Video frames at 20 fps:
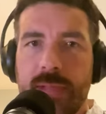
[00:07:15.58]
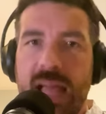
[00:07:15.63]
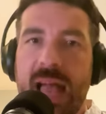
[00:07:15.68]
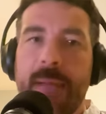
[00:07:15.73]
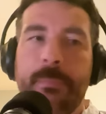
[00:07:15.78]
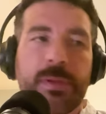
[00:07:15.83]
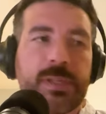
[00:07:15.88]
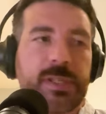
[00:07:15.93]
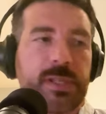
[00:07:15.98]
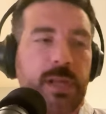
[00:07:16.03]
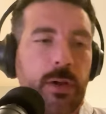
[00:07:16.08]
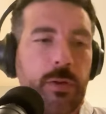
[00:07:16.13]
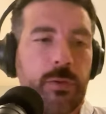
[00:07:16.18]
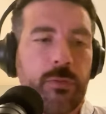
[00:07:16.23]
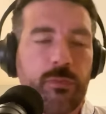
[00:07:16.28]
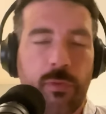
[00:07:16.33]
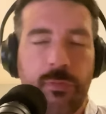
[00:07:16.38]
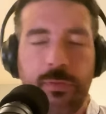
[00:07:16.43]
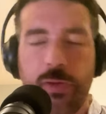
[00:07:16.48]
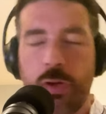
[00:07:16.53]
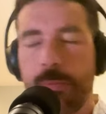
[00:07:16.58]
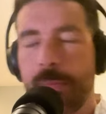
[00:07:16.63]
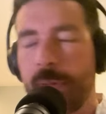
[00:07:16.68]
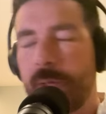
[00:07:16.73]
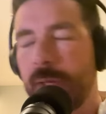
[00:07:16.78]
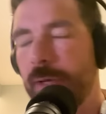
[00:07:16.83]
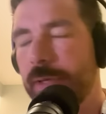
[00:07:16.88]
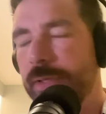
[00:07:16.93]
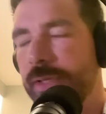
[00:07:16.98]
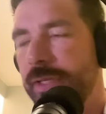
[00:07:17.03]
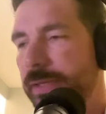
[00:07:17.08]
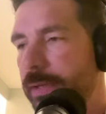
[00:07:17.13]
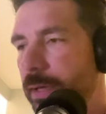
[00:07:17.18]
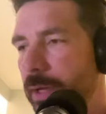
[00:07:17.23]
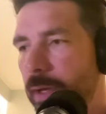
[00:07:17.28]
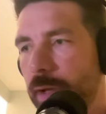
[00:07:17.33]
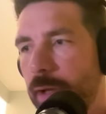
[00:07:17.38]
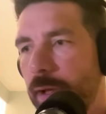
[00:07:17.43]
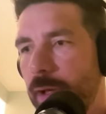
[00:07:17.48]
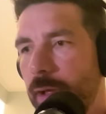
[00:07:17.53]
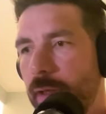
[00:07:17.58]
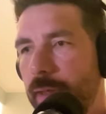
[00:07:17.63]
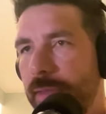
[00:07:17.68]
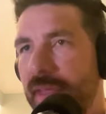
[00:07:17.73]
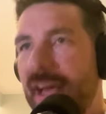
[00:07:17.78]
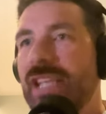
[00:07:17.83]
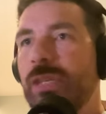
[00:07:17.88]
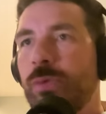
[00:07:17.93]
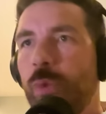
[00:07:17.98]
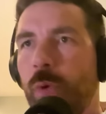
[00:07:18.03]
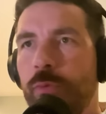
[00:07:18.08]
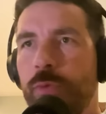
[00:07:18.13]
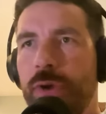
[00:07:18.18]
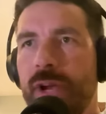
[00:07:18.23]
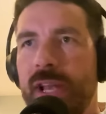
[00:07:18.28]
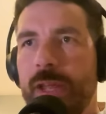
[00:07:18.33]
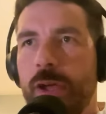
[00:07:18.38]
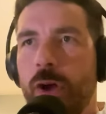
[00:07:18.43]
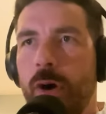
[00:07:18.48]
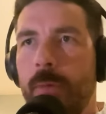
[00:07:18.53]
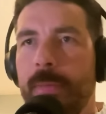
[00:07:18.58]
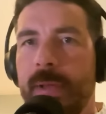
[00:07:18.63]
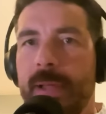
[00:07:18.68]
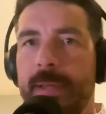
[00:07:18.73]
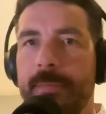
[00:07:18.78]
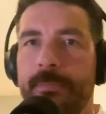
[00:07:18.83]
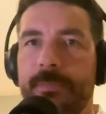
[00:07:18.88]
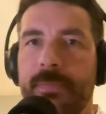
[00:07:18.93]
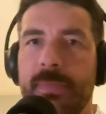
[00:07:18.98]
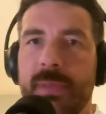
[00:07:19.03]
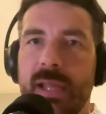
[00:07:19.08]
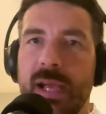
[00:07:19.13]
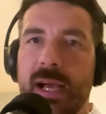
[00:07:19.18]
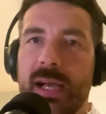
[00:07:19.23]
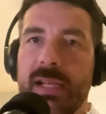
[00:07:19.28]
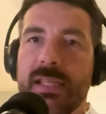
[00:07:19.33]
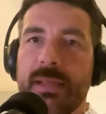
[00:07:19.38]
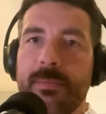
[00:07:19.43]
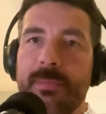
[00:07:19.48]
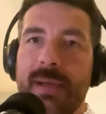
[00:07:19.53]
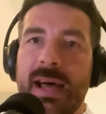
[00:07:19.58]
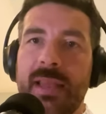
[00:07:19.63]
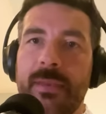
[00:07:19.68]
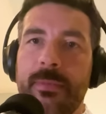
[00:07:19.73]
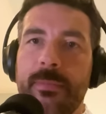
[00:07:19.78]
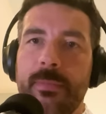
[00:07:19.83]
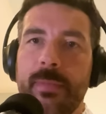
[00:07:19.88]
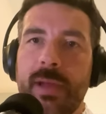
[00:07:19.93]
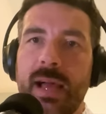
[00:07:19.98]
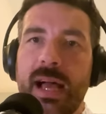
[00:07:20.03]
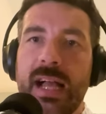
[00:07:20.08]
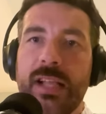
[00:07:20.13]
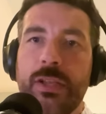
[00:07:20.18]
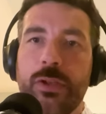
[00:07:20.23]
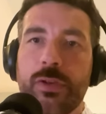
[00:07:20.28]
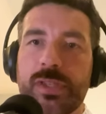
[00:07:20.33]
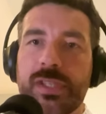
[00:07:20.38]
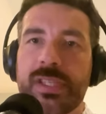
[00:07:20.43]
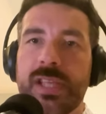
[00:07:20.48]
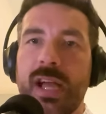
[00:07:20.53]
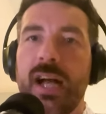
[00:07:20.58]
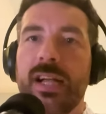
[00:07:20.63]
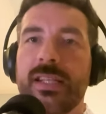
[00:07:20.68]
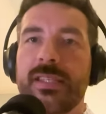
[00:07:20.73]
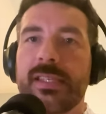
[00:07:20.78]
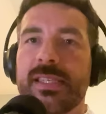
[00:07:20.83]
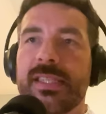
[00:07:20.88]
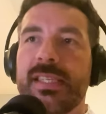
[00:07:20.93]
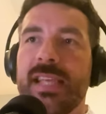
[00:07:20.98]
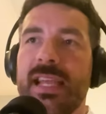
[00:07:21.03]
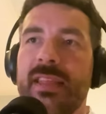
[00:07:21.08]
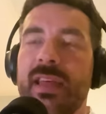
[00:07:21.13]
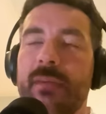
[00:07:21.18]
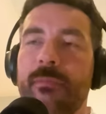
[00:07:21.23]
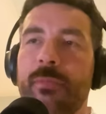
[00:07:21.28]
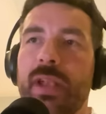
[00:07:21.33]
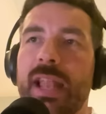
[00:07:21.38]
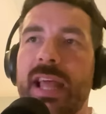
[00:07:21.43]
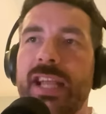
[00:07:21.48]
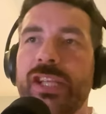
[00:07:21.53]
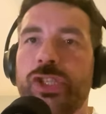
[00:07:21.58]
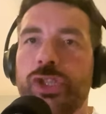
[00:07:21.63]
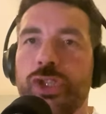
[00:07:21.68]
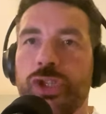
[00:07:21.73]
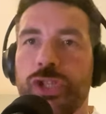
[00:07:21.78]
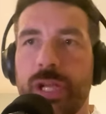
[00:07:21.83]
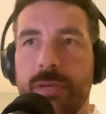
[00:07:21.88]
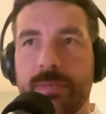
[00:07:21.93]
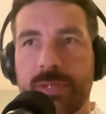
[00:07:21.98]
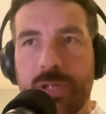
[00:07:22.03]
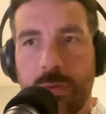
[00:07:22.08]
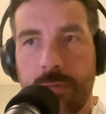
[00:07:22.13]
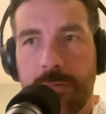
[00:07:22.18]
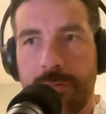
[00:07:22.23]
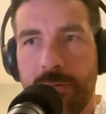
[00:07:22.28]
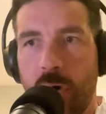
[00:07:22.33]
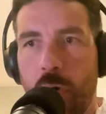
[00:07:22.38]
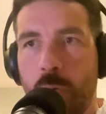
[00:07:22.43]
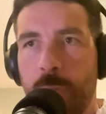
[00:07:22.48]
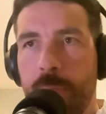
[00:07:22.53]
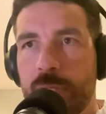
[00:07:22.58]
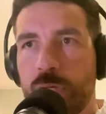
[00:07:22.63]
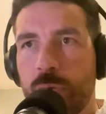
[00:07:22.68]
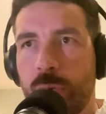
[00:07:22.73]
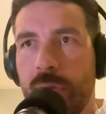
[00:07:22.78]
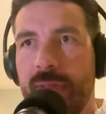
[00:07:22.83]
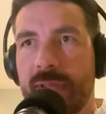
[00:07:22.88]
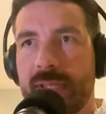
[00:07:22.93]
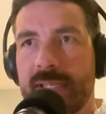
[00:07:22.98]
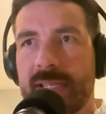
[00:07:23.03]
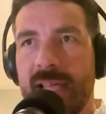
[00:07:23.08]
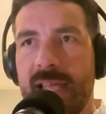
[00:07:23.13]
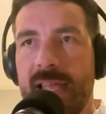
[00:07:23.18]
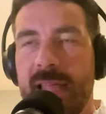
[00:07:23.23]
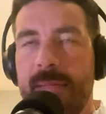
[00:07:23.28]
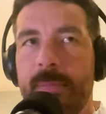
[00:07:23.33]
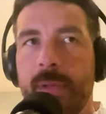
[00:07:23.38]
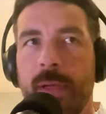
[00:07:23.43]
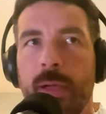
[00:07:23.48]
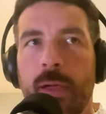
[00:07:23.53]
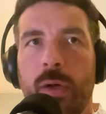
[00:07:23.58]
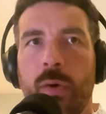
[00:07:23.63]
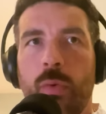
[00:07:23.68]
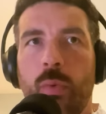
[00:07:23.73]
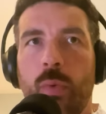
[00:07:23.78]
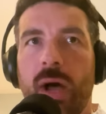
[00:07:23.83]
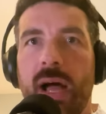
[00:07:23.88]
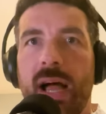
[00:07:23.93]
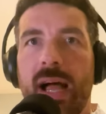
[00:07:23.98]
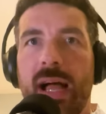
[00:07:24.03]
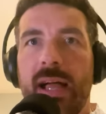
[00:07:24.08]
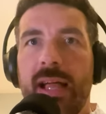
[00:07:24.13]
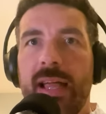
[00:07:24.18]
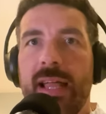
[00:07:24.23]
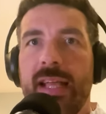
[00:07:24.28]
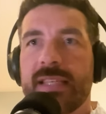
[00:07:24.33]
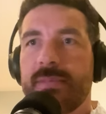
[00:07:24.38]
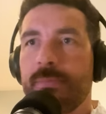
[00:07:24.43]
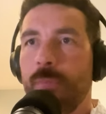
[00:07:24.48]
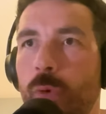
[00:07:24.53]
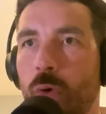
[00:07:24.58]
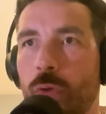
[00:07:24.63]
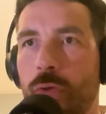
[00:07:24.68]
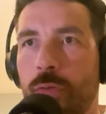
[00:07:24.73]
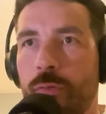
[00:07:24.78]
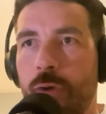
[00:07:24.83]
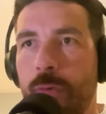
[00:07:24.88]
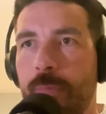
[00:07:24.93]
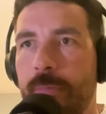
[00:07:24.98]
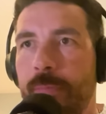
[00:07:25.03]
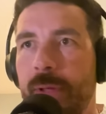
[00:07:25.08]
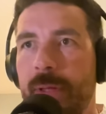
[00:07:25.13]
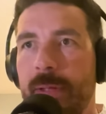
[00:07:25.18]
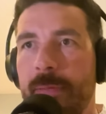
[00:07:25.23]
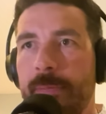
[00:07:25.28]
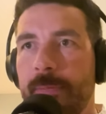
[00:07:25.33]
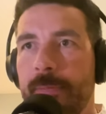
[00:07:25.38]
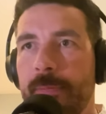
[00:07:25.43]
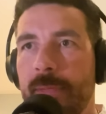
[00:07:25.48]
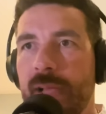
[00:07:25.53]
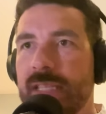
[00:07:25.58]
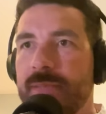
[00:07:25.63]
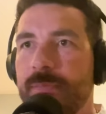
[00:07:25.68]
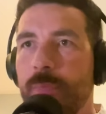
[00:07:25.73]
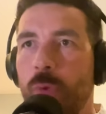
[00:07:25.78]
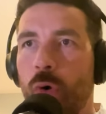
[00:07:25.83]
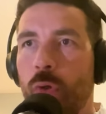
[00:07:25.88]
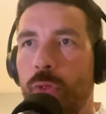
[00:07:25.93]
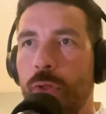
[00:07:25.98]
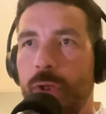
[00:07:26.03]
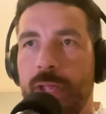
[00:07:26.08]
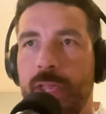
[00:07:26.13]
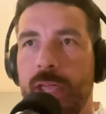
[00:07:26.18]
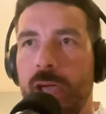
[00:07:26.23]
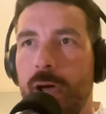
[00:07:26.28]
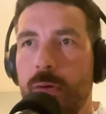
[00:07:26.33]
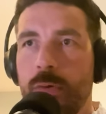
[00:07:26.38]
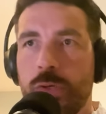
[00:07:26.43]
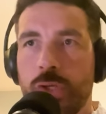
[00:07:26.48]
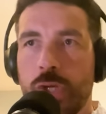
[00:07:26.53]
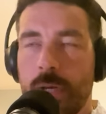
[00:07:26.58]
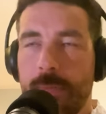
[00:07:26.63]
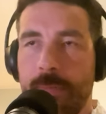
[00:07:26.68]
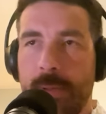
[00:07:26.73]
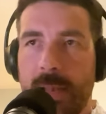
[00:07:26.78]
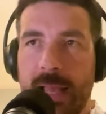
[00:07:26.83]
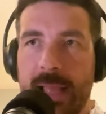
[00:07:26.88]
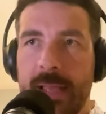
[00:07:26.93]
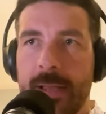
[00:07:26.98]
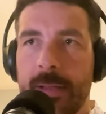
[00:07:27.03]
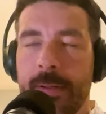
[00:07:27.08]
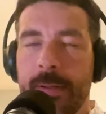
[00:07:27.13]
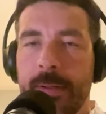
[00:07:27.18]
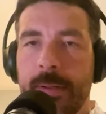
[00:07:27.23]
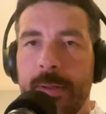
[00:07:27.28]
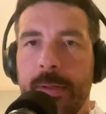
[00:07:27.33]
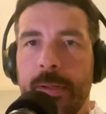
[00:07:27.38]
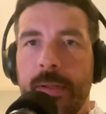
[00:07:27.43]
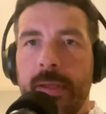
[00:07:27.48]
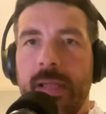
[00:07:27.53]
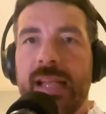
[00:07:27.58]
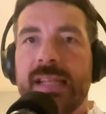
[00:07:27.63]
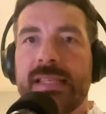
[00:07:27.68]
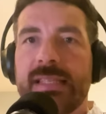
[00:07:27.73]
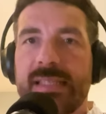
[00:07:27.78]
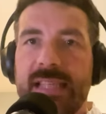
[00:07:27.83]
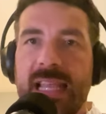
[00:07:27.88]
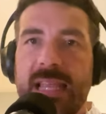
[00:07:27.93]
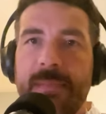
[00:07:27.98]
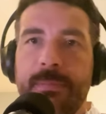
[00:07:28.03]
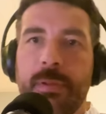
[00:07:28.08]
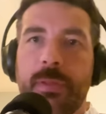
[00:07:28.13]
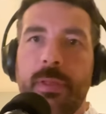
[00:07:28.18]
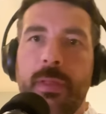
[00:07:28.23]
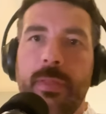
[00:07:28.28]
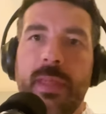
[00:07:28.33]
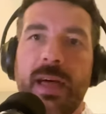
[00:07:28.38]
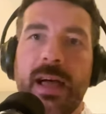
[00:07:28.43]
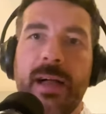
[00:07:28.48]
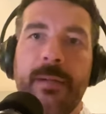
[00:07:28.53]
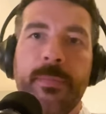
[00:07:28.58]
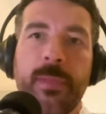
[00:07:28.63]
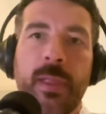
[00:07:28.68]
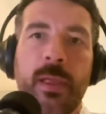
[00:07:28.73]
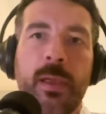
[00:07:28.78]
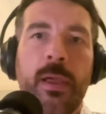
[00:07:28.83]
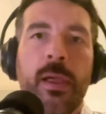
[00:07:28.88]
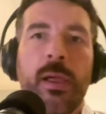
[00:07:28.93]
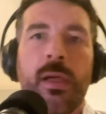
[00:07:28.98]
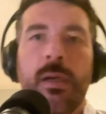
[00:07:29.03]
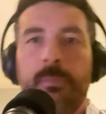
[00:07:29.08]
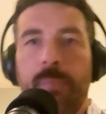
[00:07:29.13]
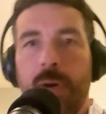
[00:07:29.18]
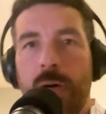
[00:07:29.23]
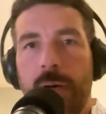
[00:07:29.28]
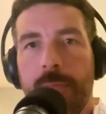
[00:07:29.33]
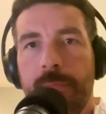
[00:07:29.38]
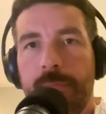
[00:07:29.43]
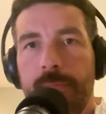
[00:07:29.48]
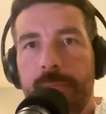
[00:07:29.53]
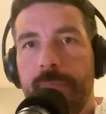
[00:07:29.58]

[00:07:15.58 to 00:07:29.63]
episode review, because that's what really got me as a man. And you're starting to see them relationships unfold between the team, where it's more than rugby, it's more than a coach and a player, it's deeper than that. But